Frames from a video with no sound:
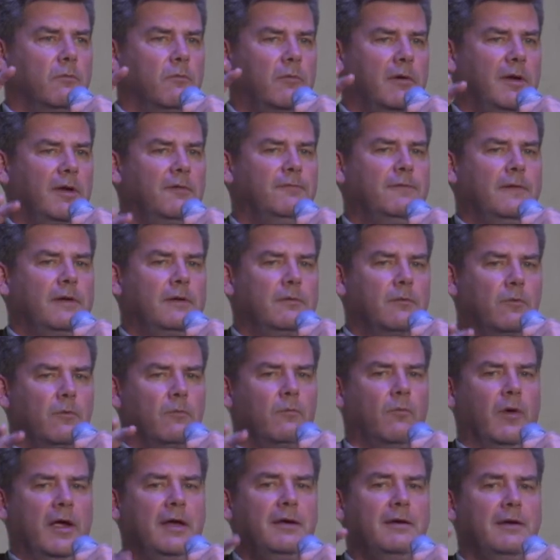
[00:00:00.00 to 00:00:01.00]
If it,
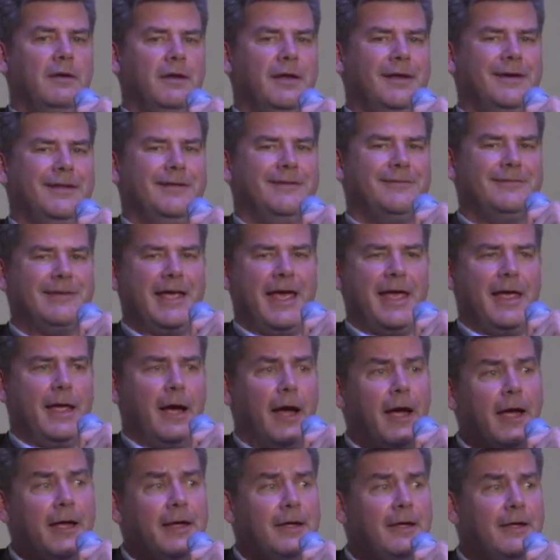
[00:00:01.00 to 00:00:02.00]
when it is
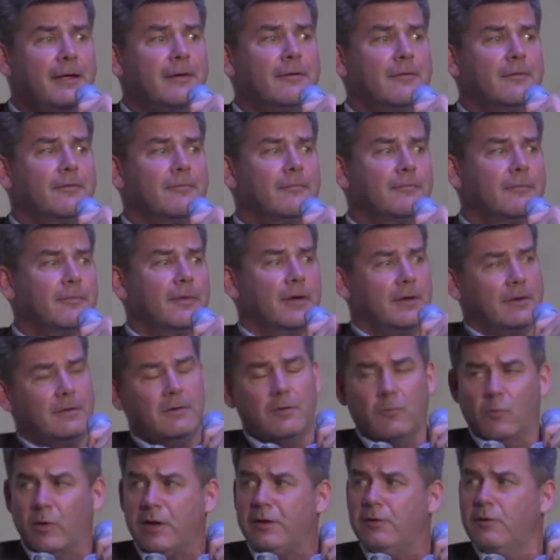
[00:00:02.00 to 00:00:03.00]
AI, in,
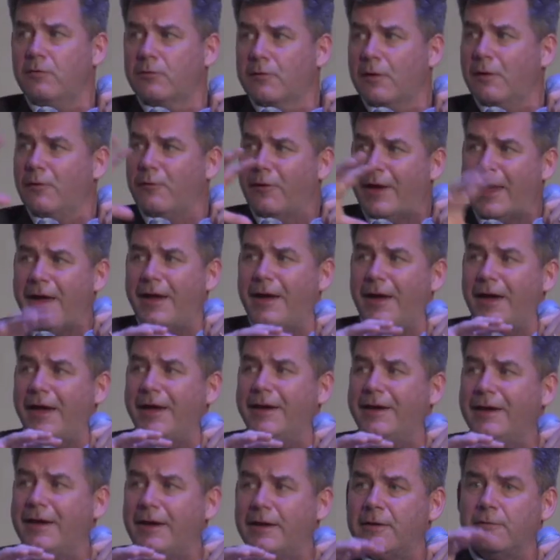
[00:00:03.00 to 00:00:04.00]
when you throw
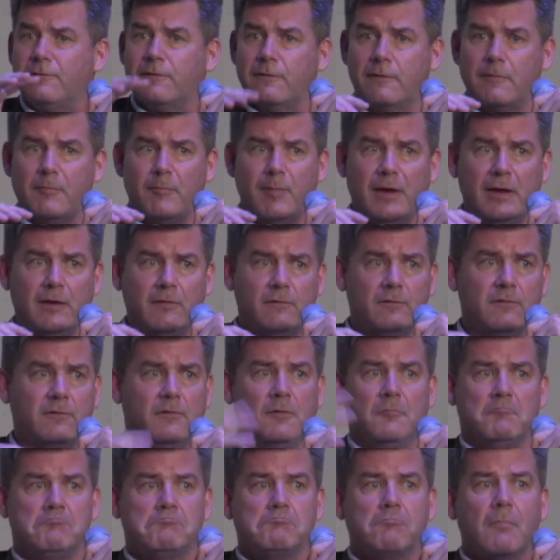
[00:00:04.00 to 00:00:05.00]
AI into the mix,
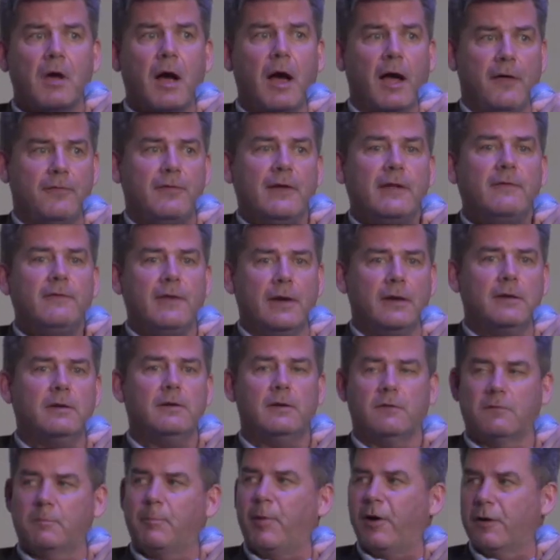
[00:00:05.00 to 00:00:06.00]
I think that it
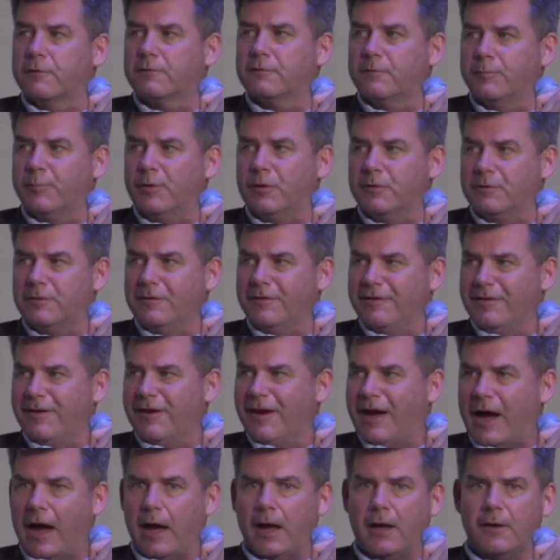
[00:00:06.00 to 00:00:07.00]
is possible
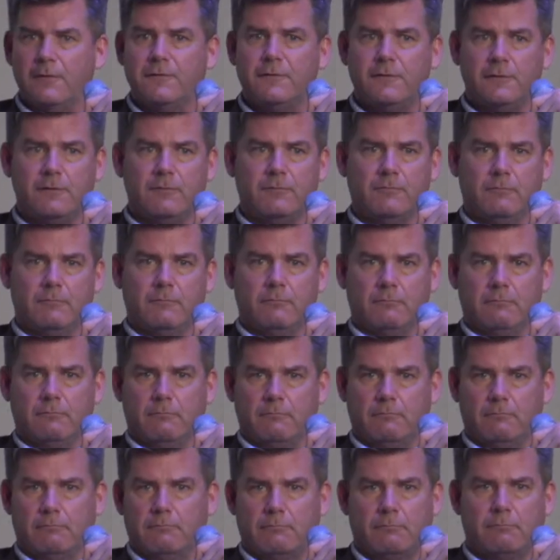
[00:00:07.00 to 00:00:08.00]
uh, to,
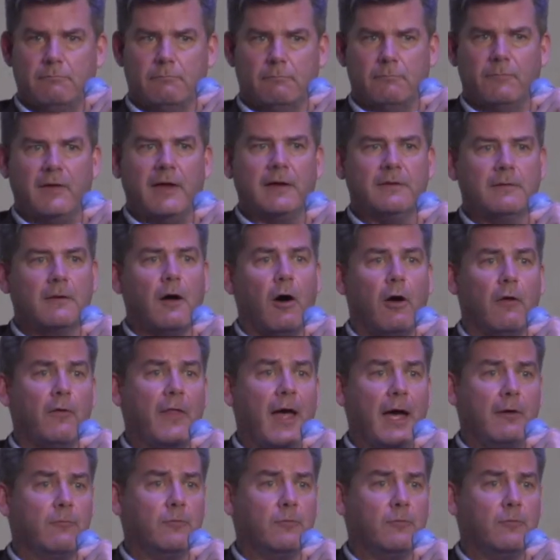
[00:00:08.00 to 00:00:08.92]
that all that